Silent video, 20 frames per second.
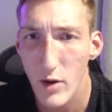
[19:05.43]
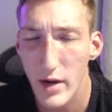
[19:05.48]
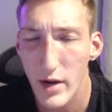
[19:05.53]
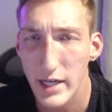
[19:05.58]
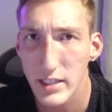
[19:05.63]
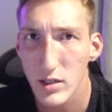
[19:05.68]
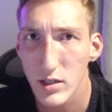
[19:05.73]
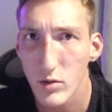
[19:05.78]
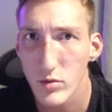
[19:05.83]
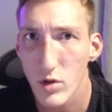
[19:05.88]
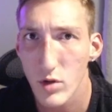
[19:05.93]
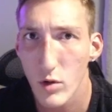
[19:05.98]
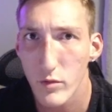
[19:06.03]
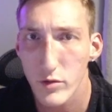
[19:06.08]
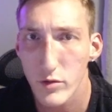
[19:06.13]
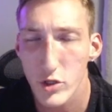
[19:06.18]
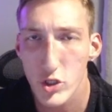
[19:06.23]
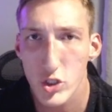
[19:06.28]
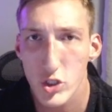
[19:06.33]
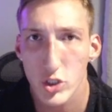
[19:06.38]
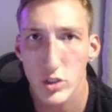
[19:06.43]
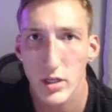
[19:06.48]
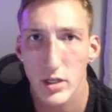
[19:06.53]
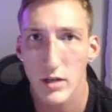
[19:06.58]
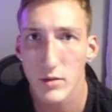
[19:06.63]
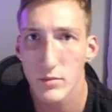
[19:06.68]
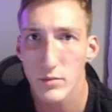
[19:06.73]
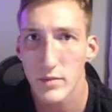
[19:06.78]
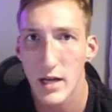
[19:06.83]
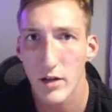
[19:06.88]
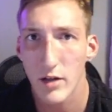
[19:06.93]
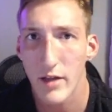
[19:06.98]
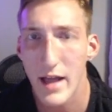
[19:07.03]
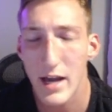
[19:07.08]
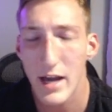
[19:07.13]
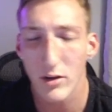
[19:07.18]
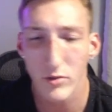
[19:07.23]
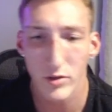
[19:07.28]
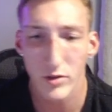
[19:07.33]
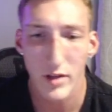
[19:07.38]
I don't know for sure. I'll I'll
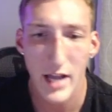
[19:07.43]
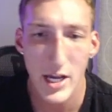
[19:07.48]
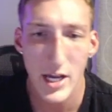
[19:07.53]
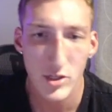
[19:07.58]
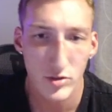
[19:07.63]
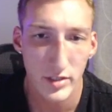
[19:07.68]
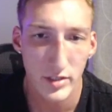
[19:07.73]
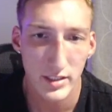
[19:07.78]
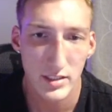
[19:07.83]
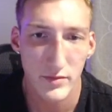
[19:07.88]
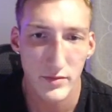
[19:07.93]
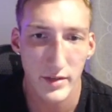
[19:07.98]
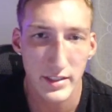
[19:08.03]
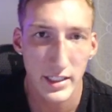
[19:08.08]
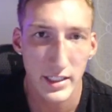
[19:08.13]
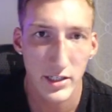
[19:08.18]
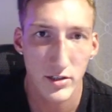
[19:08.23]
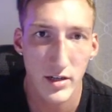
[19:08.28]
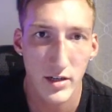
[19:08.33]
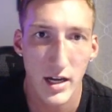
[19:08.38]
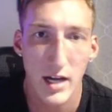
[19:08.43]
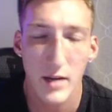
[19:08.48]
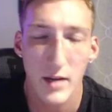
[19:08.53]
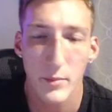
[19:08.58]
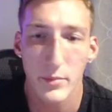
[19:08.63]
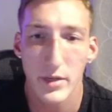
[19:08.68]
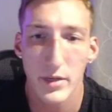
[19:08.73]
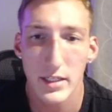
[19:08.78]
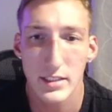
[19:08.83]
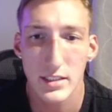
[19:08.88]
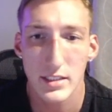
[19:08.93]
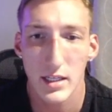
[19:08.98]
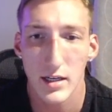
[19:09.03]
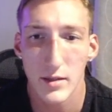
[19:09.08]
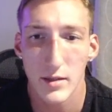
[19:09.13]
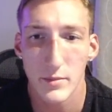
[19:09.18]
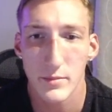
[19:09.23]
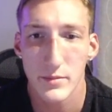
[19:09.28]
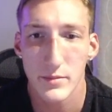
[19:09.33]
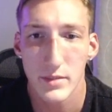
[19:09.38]
add a little asterisk if I did or not. But um,